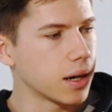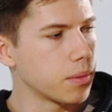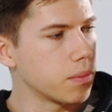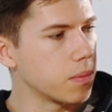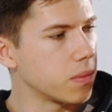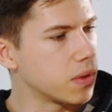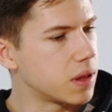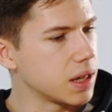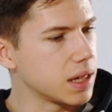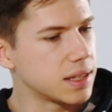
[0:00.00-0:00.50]

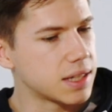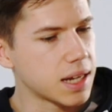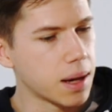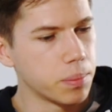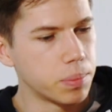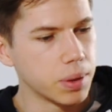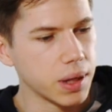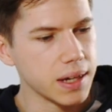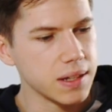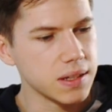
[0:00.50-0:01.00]
um, the
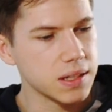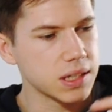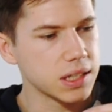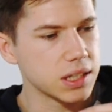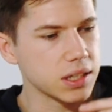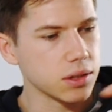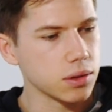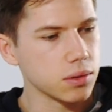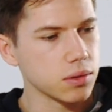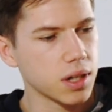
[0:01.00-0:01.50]

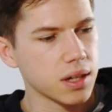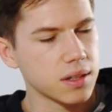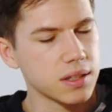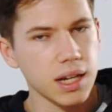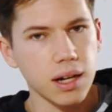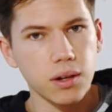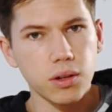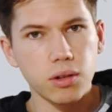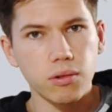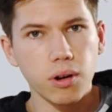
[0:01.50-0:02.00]
templates to
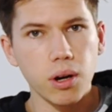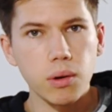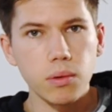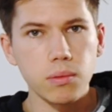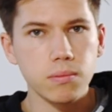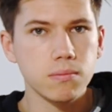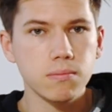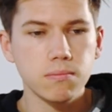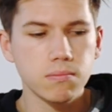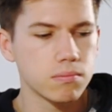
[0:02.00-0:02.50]
cut out your
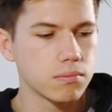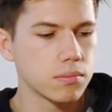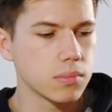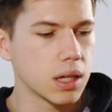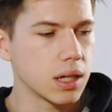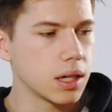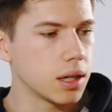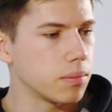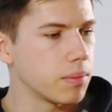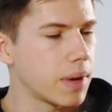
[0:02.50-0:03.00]
own
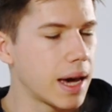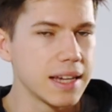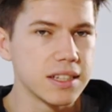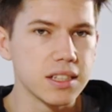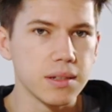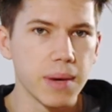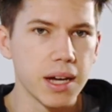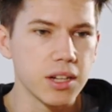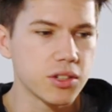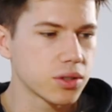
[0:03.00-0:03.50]
um,
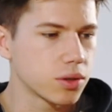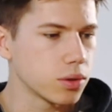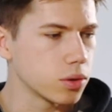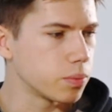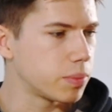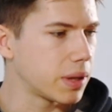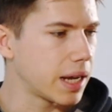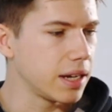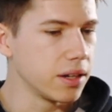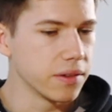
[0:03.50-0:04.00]

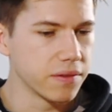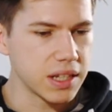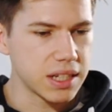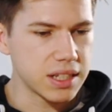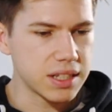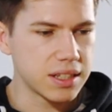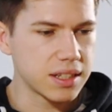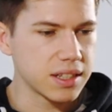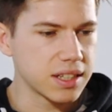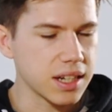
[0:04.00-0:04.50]
asymmetrical plane of
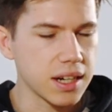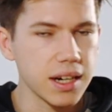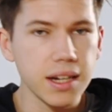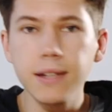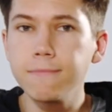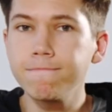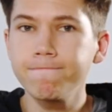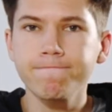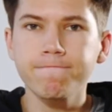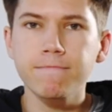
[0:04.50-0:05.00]
this
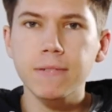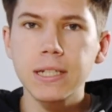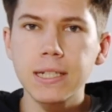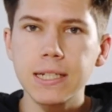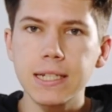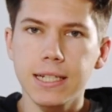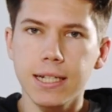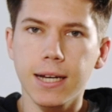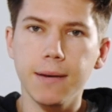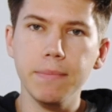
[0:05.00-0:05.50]
design
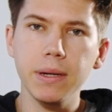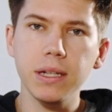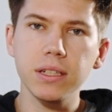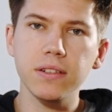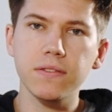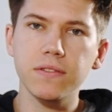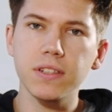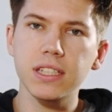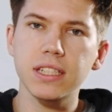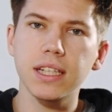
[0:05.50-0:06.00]
and
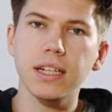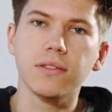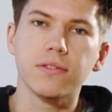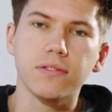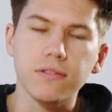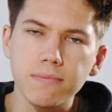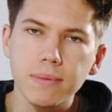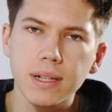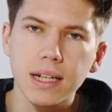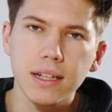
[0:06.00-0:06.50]
build it for
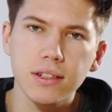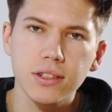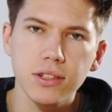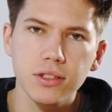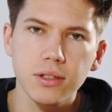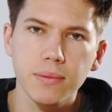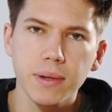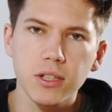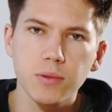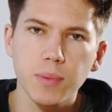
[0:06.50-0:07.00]
yourself and
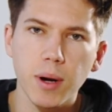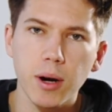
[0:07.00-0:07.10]
do some